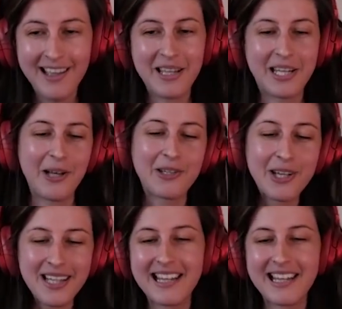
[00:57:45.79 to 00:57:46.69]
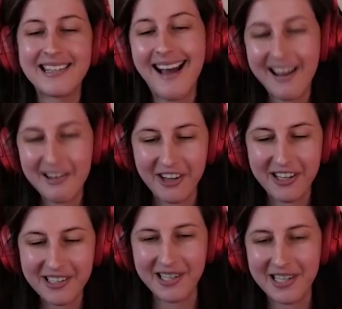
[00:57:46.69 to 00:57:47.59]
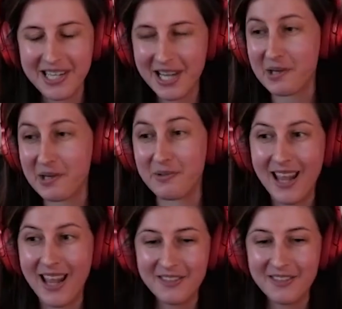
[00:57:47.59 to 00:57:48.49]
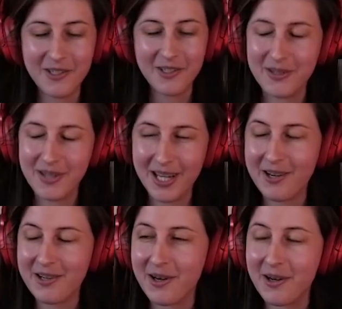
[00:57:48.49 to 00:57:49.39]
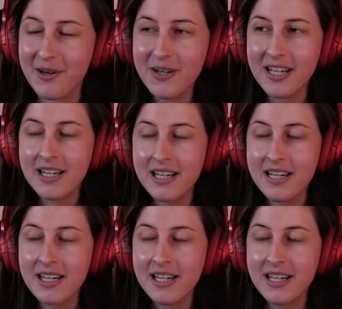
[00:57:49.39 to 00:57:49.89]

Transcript: It's also like not fun content to write if you're doing it on your own.